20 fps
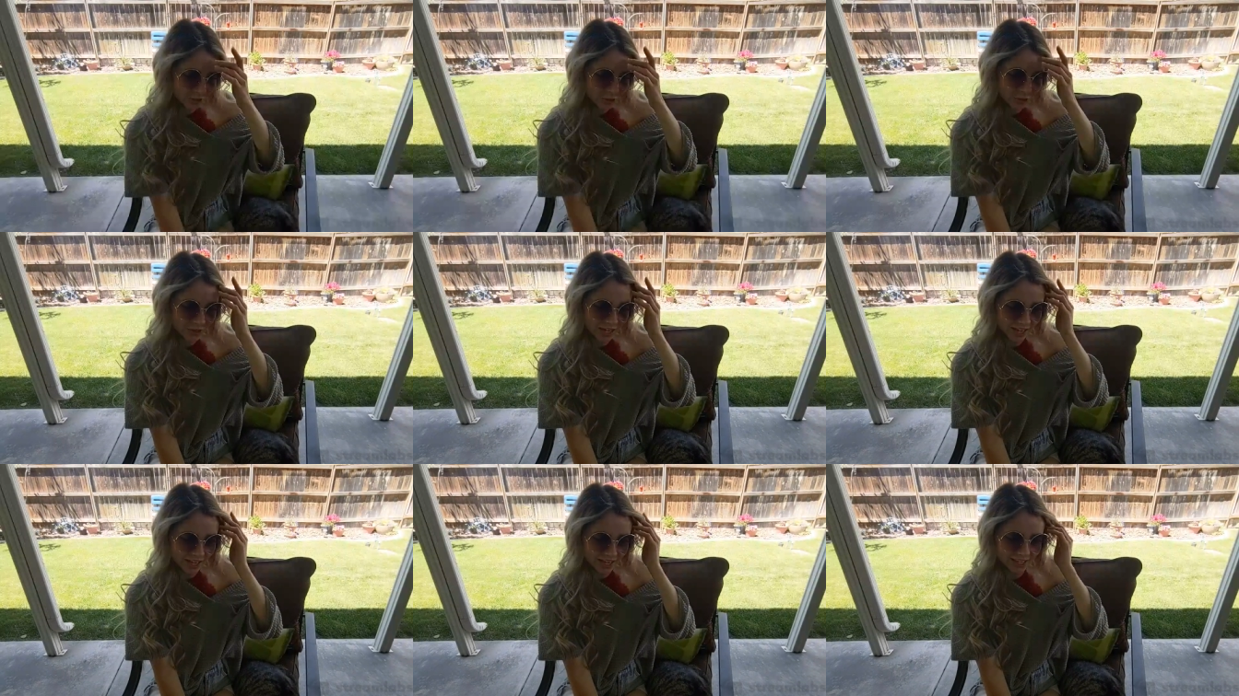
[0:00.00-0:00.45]

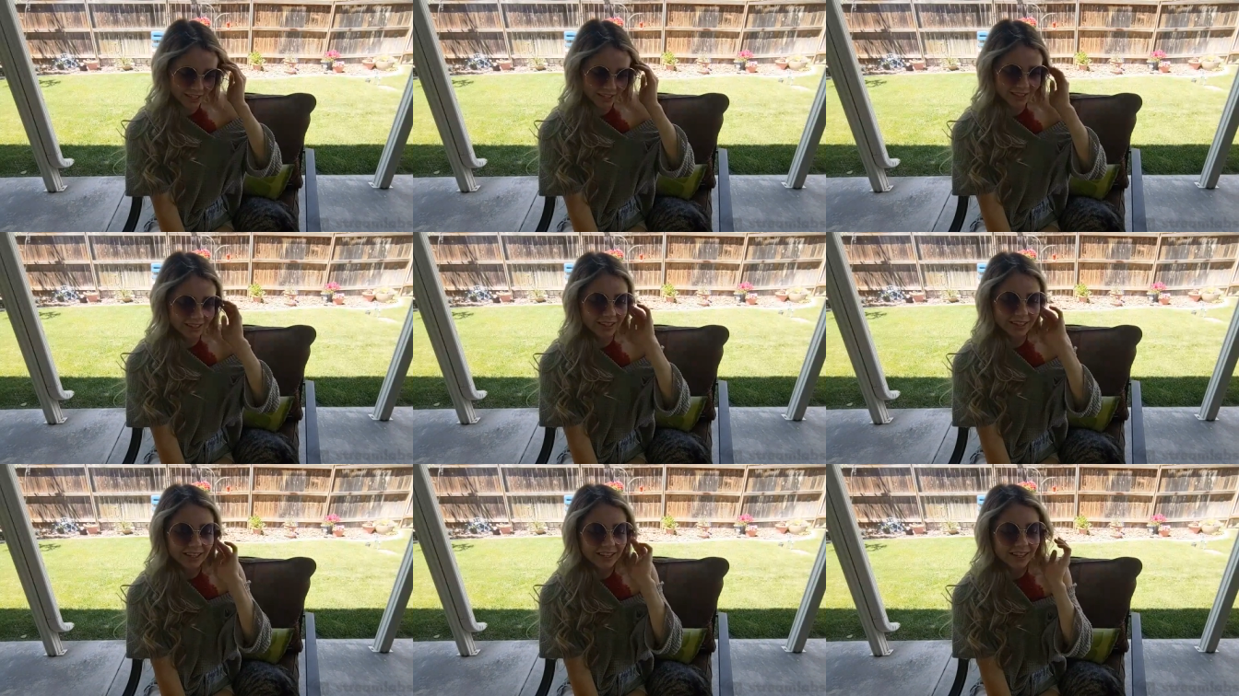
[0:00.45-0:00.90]
UK.
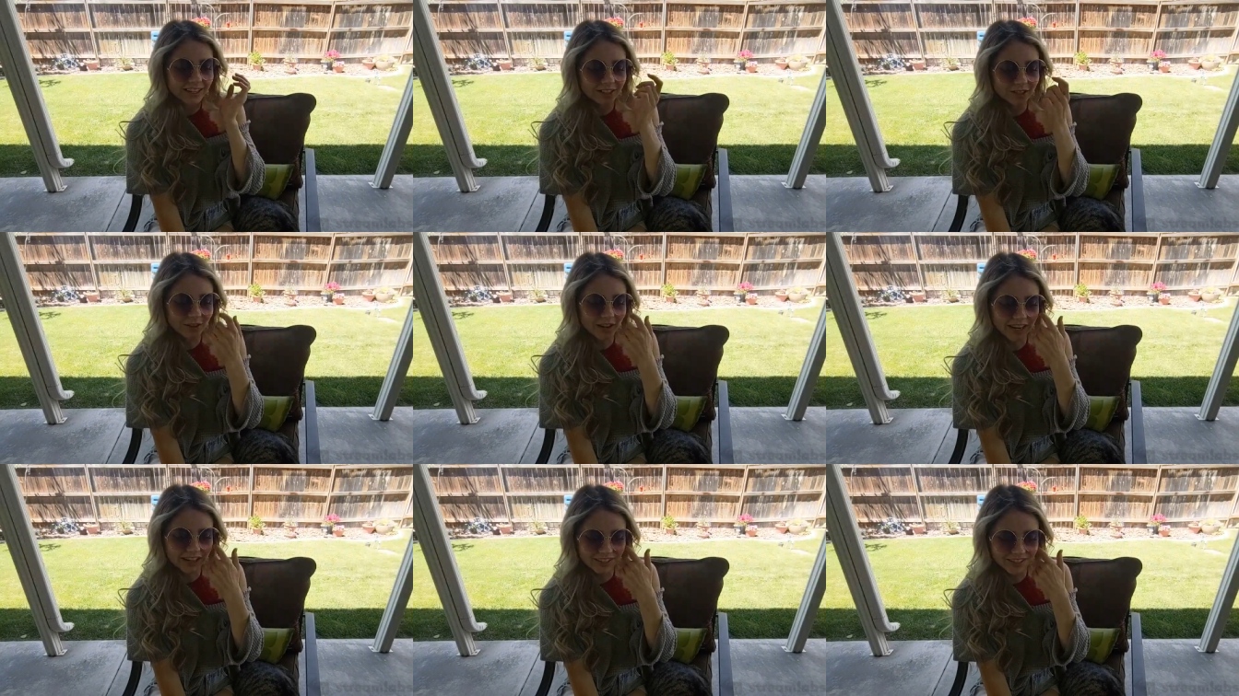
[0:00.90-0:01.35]

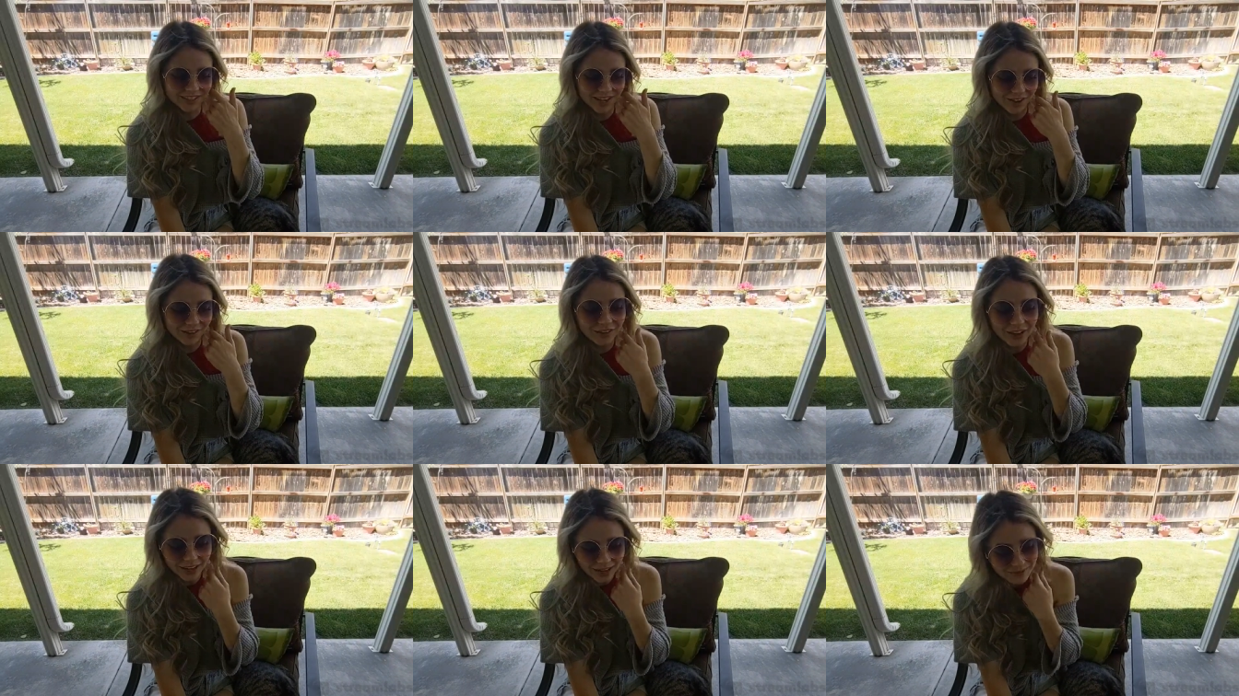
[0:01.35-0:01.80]
Do I
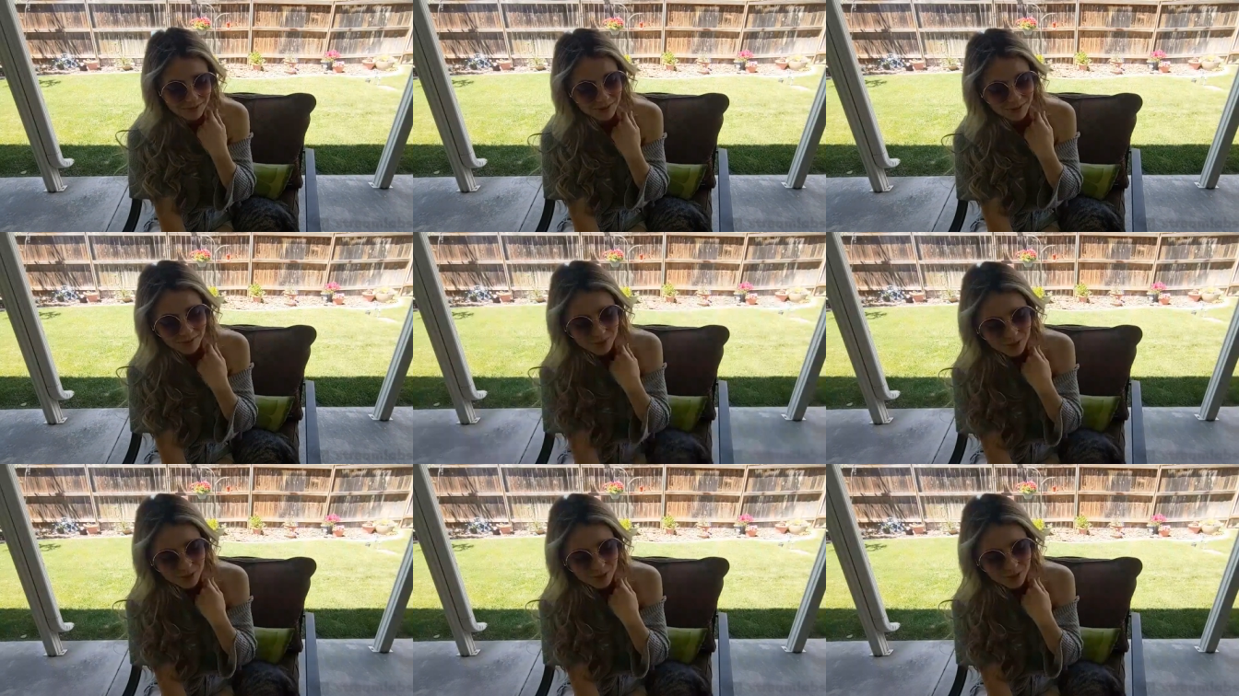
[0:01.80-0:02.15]
sound like I'm